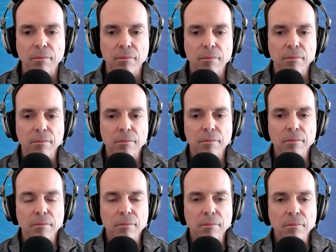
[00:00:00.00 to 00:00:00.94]

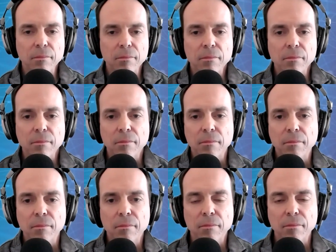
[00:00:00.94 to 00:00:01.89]

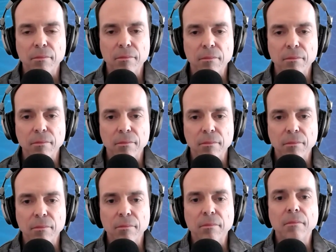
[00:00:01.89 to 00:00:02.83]

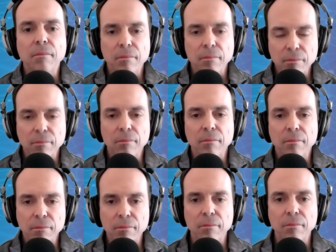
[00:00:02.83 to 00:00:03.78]

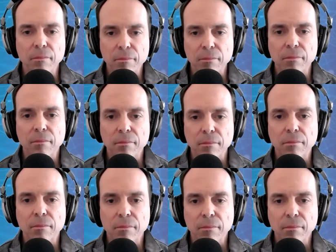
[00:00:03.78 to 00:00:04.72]

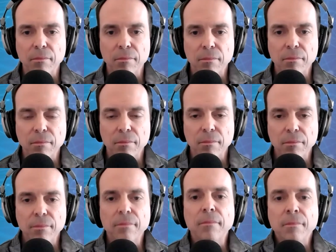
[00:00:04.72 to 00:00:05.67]

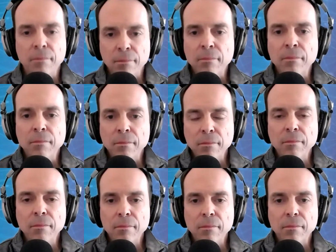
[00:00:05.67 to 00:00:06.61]

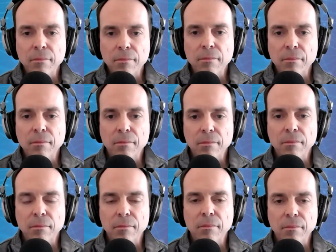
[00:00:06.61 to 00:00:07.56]

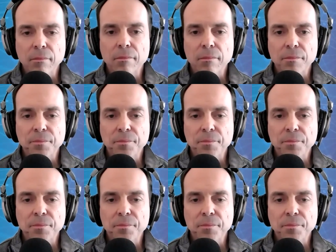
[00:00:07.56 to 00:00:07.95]
[no speech]